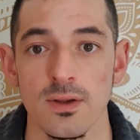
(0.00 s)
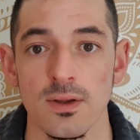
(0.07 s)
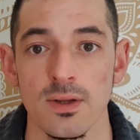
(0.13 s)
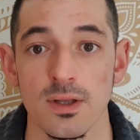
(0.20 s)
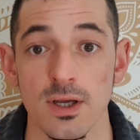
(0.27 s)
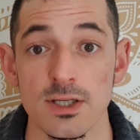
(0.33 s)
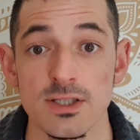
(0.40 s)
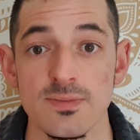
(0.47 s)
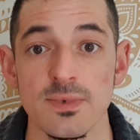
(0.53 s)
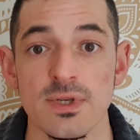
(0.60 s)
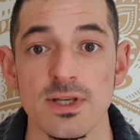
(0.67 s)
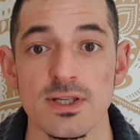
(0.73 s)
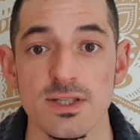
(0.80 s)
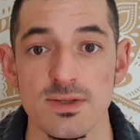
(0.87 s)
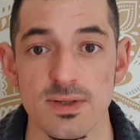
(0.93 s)
Enlightenment
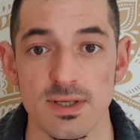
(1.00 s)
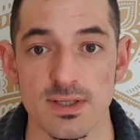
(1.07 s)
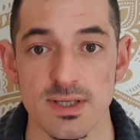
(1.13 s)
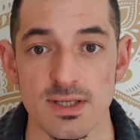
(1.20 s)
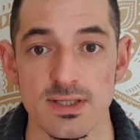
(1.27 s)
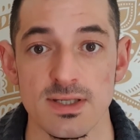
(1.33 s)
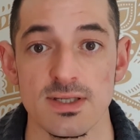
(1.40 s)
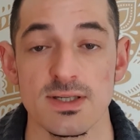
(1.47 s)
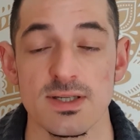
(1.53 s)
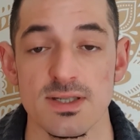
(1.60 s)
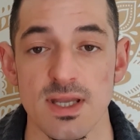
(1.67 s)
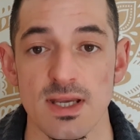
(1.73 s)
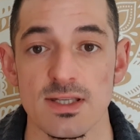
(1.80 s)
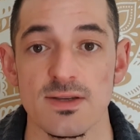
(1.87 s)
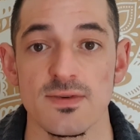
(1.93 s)
is to exist in a
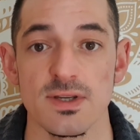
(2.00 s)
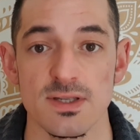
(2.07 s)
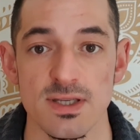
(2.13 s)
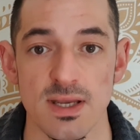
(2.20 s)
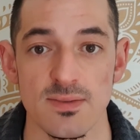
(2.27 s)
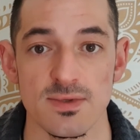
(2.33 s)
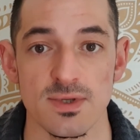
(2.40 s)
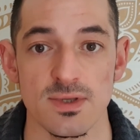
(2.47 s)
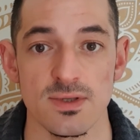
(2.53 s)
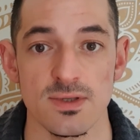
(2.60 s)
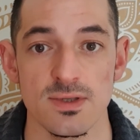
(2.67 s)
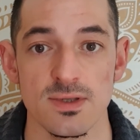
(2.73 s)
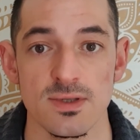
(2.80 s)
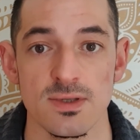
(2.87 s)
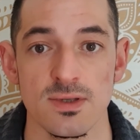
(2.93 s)
state of
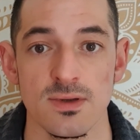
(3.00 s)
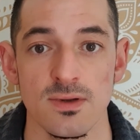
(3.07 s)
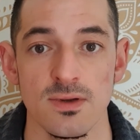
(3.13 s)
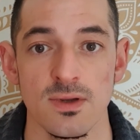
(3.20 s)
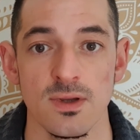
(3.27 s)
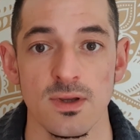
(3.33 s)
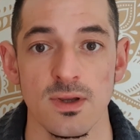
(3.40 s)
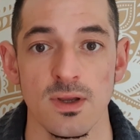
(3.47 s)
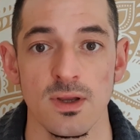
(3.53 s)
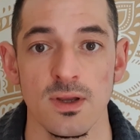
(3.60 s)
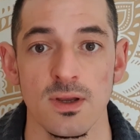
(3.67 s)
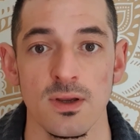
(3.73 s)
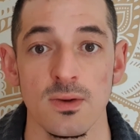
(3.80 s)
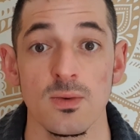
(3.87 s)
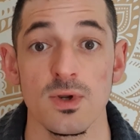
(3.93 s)
acceptance
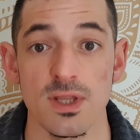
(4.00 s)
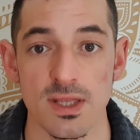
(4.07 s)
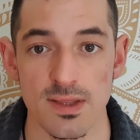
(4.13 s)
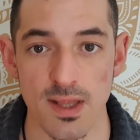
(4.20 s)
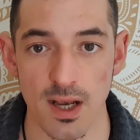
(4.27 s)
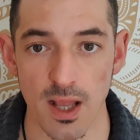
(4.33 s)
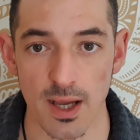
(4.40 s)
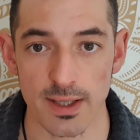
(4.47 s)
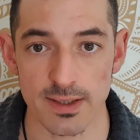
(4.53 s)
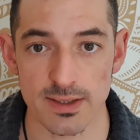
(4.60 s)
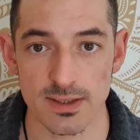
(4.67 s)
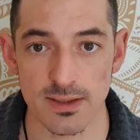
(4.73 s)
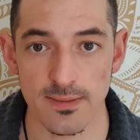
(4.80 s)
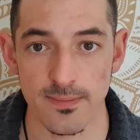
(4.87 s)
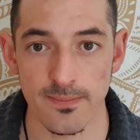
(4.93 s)
within the
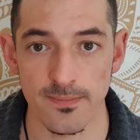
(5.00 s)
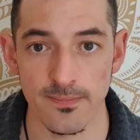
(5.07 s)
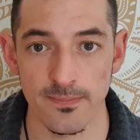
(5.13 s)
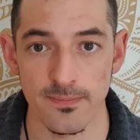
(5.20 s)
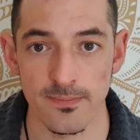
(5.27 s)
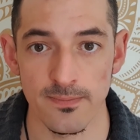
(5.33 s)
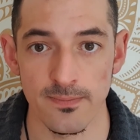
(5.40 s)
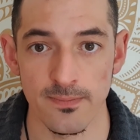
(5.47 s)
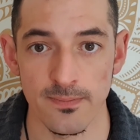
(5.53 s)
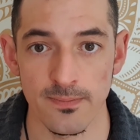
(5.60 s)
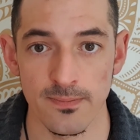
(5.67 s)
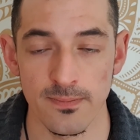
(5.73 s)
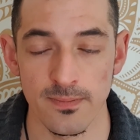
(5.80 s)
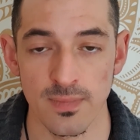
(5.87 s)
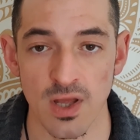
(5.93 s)
light.
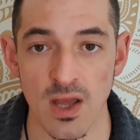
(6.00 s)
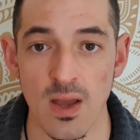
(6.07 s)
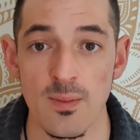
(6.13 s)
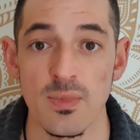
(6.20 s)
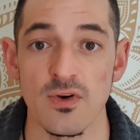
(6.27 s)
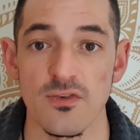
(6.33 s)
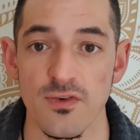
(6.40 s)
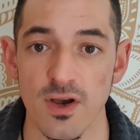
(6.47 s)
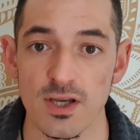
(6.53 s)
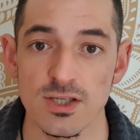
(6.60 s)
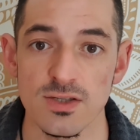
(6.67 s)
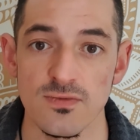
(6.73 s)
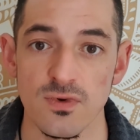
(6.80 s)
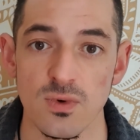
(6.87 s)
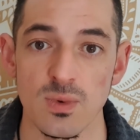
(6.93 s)
But first
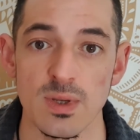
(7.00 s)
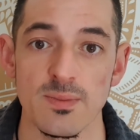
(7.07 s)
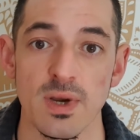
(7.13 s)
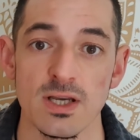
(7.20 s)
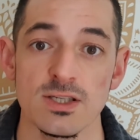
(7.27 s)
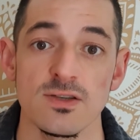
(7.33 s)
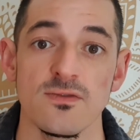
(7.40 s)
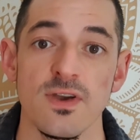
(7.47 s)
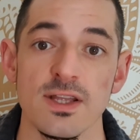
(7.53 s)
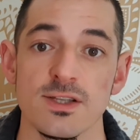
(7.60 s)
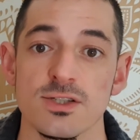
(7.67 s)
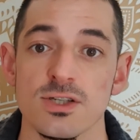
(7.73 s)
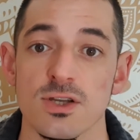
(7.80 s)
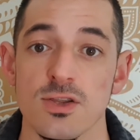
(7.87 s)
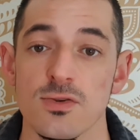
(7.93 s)
of all, we must
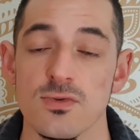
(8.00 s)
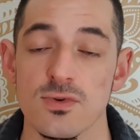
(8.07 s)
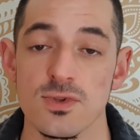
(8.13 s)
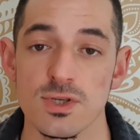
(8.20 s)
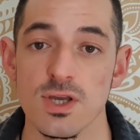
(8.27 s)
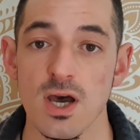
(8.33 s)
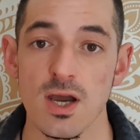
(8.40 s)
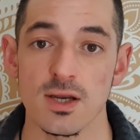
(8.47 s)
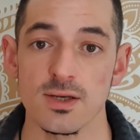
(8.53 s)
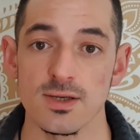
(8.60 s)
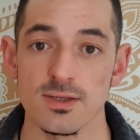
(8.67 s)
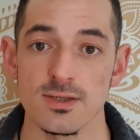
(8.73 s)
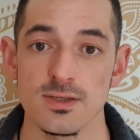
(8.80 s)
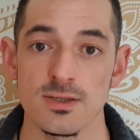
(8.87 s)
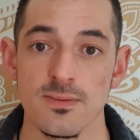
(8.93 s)
venture through the
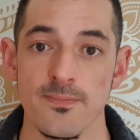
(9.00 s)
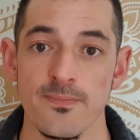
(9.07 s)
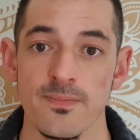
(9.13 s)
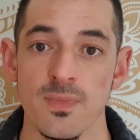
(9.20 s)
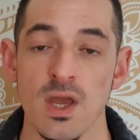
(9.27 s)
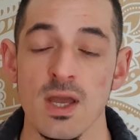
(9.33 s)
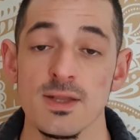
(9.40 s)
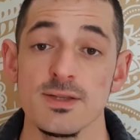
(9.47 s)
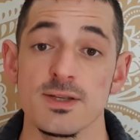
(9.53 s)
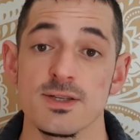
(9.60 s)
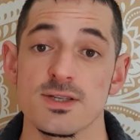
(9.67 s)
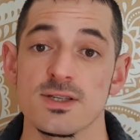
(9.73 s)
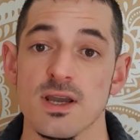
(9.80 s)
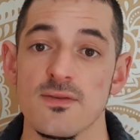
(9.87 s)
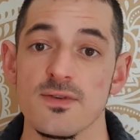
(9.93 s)
darkness to
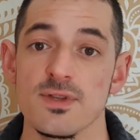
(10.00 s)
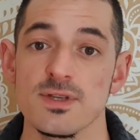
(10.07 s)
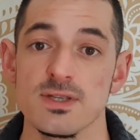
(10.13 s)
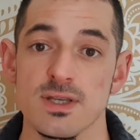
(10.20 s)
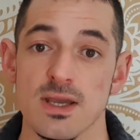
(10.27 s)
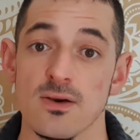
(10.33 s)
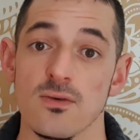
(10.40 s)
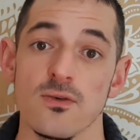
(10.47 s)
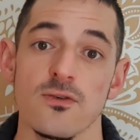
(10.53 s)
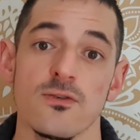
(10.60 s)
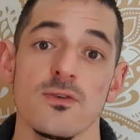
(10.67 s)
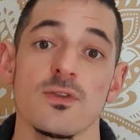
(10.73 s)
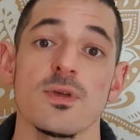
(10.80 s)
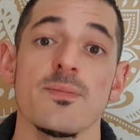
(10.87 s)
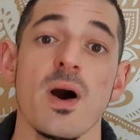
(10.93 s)
discover the self,
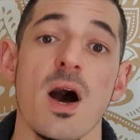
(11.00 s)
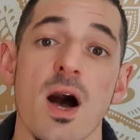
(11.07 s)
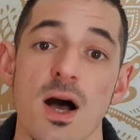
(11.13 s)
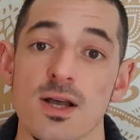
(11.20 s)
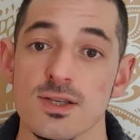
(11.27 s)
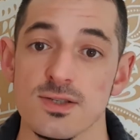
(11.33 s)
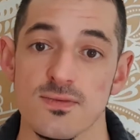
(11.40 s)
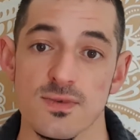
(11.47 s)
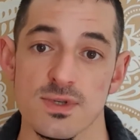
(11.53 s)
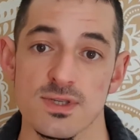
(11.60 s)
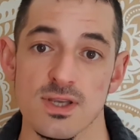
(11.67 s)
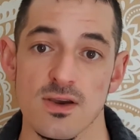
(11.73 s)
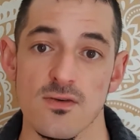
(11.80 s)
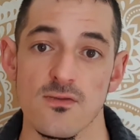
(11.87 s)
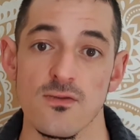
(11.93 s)
the parts of the
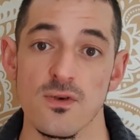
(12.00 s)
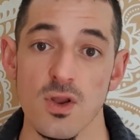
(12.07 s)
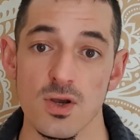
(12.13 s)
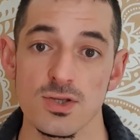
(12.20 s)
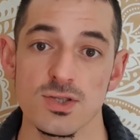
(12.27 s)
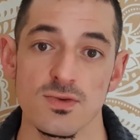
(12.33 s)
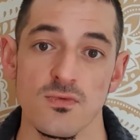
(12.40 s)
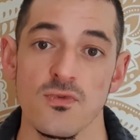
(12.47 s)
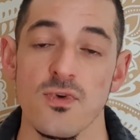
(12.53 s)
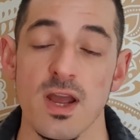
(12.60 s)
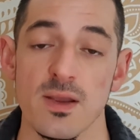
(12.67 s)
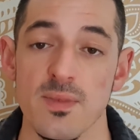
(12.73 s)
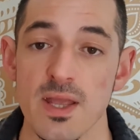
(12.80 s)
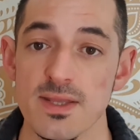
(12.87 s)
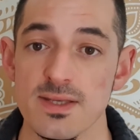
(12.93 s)
self lost and
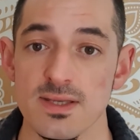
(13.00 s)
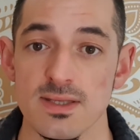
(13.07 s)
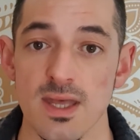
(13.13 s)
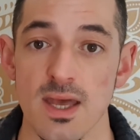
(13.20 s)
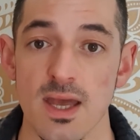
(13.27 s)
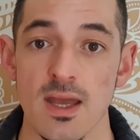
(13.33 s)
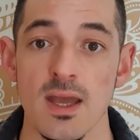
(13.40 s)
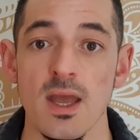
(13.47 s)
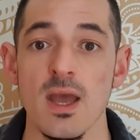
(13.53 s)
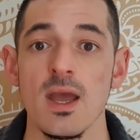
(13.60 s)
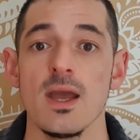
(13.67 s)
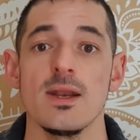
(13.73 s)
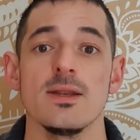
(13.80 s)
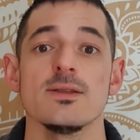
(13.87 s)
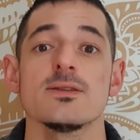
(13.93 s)
fragmented there,
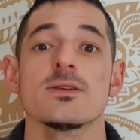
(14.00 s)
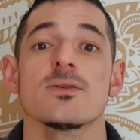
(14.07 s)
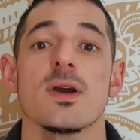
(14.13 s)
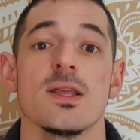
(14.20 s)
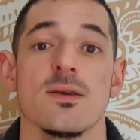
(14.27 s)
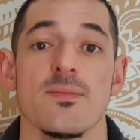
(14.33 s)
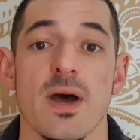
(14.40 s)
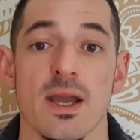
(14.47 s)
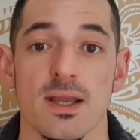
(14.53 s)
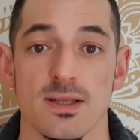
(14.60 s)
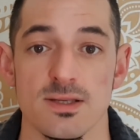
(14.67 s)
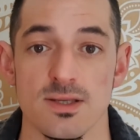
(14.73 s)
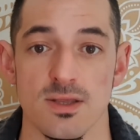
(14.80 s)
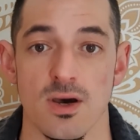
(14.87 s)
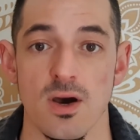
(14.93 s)
and integrate them back
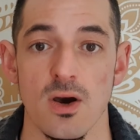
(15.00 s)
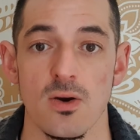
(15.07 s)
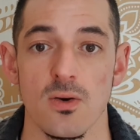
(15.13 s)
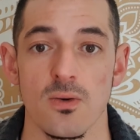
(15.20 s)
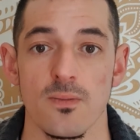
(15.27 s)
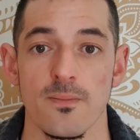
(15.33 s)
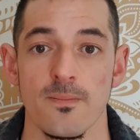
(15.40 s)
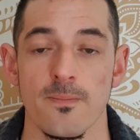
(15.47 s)
into the whole.